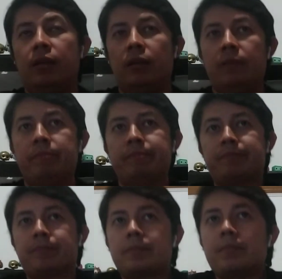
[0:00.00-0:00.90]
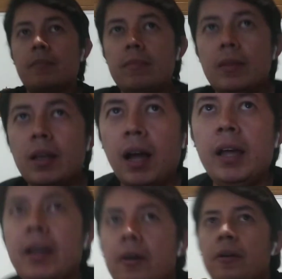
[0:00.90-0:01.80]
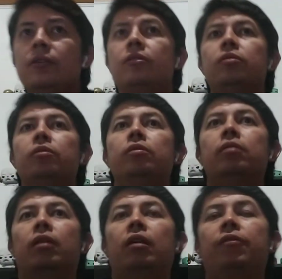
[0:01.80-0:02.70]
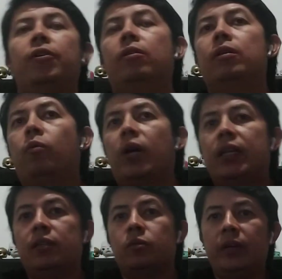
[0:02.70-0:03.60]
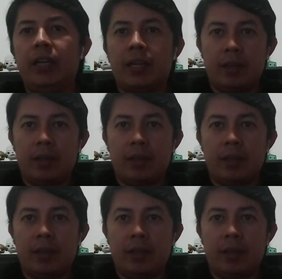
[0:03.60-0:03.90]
I am going to give you only one this week.